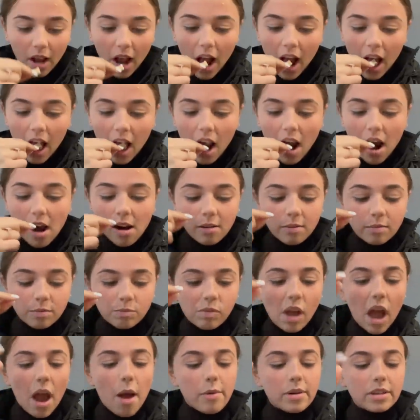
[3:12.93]
Justin.
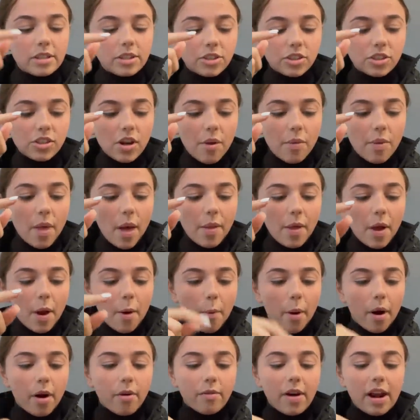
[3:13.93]
I wish that
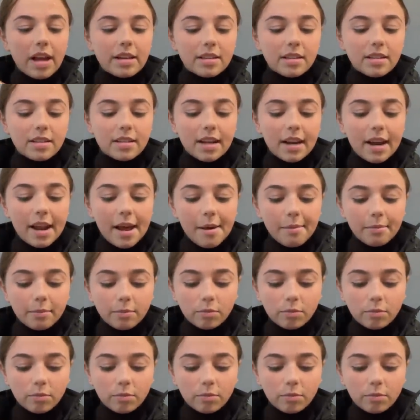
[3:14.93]
there weren't raisins in it. I'm so